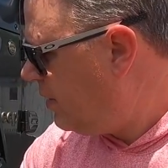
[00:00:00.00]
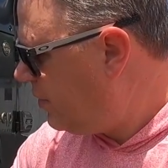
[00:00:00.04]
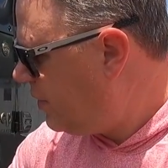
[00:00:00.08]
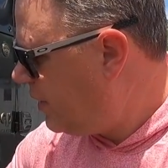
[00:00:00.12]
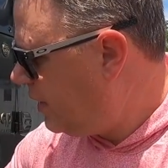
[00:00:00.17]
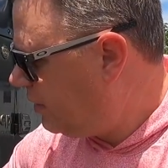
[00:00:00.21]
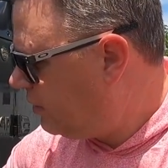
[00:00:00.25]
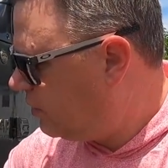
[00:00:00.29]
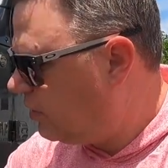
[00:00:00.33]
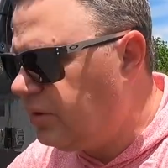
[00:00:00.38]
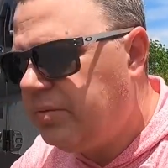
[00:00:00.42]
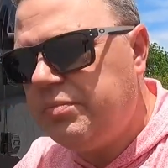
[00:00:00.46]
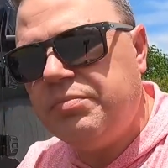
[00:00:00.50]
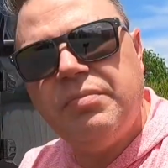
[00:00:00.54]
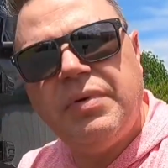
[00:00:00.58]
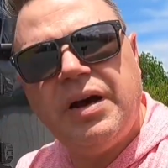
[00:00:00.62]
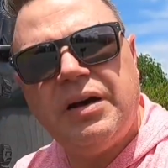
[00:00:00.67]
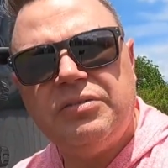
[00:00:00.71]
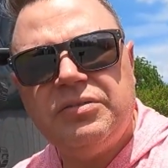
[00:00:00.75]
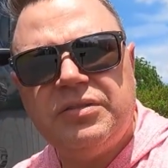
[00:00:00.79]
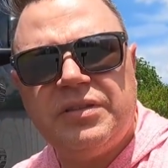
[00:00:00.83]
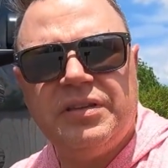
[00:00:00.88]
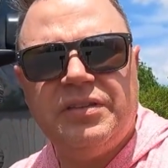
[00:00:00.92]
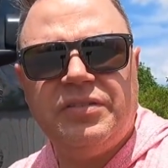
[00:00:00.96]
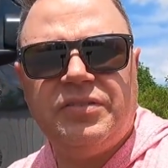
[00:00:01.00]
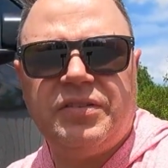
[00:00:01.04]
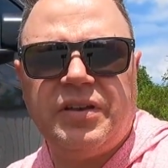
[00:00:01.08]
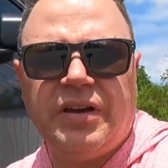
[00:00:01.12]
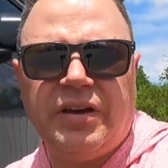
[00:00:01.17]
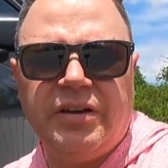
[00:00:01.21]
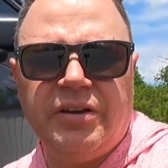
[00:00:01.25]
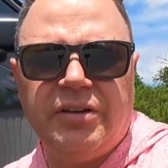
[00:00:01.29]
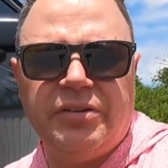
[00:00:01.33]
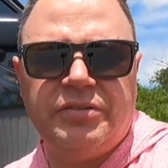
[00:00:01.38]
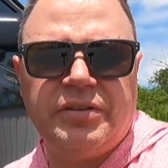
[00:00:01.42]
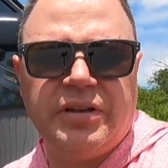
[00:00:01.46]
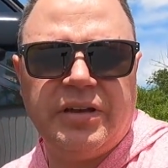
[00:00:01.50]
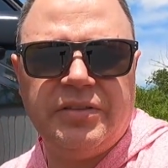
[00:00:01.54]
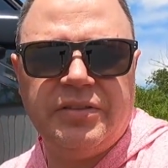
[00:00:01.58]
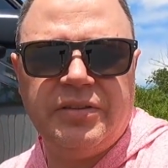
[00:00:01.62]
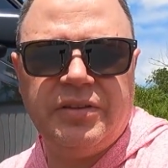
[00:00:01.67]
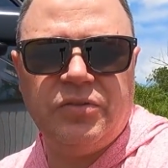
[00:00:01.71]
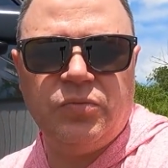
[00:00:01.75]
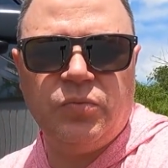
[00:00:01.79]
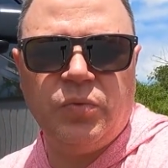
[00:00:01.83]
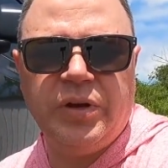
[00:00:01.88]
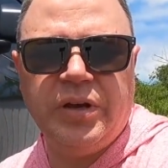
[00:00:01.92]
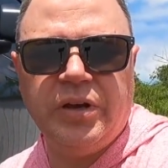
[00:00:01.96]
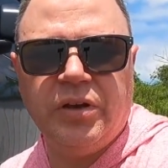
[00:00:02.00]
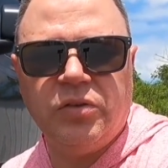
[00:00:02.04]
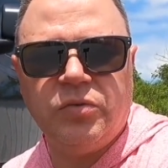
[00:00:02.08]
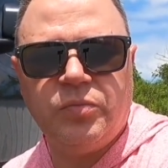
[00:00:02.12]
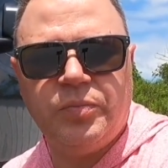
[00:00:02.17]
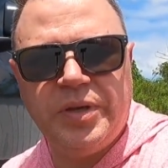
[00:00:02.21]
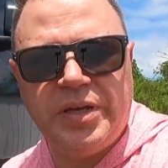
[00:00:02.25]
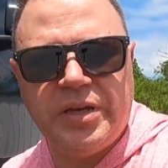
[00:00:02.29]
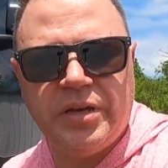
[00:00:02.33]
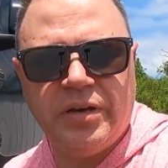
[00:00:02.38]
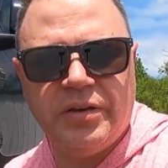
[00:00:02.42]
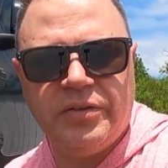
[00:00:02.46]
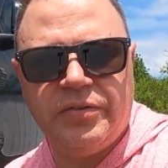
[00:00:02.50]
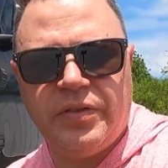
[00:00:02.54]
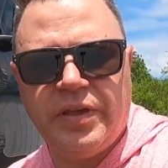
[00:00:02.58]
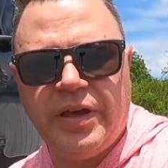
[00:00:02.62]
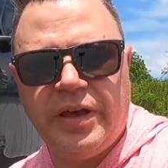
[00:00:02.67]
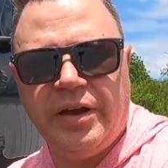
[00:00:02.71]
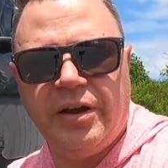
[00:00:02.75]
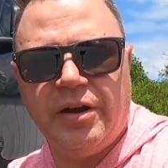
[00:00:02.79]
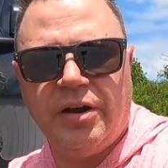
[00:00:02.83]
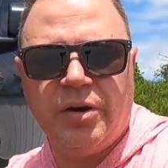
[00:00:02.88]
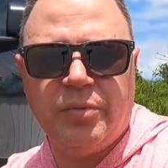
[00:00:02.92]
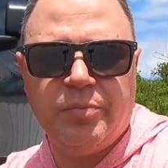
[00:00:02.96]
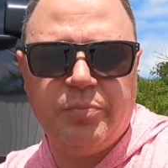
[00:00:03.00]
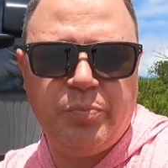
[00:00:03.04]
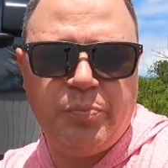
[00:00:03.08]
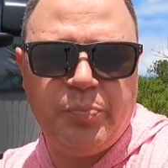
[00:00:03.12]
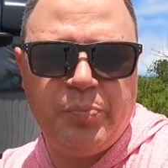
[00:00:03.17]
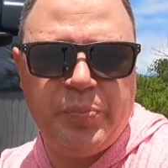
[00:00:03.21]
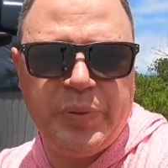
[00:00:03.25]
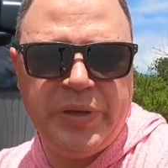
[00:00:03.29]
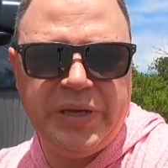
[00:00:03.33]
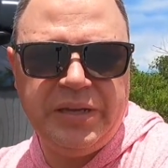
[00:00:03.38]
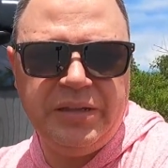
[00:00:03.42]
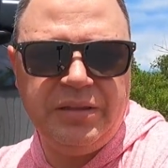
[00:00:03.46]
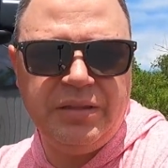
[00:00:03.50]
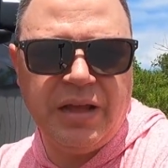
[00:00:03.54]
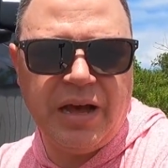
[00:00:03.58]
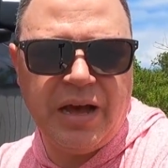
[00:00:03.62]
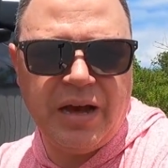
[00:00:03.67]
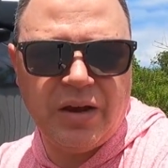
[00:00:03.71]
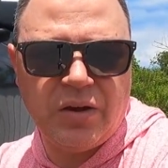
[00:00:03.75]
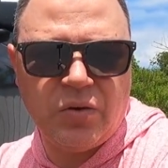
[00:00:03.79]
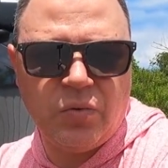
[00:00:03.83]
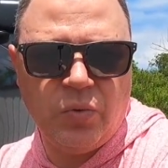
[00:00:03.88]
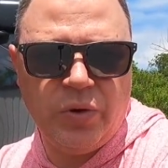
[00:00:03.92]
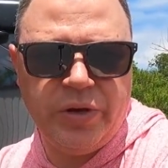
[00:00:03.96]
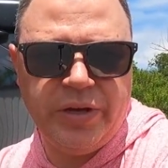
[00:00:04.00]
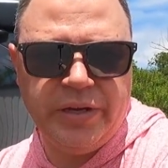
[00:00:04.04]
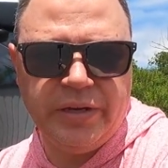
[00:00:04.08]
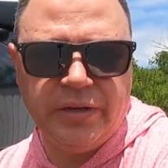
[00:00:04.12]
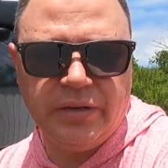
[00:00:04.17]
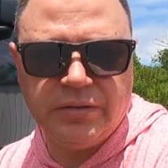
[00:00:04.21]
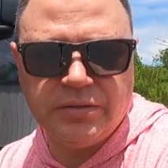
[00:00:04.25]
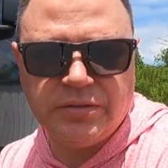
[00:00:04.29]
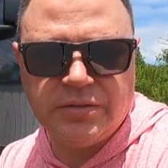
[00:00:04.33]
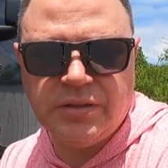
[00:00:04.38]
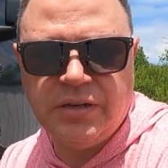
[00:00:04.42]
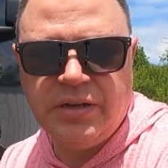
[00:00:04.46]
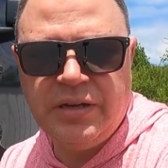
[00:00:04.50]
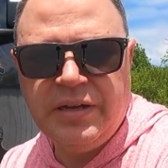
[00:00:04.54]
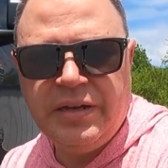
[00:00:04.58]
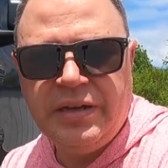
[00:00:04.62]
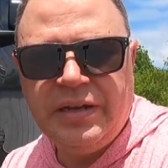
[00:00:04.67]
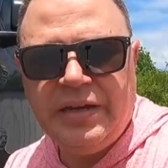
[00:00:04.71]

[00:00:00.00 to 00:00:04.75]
they couldn't mount these tires on these wheels because they are beadlock wheels.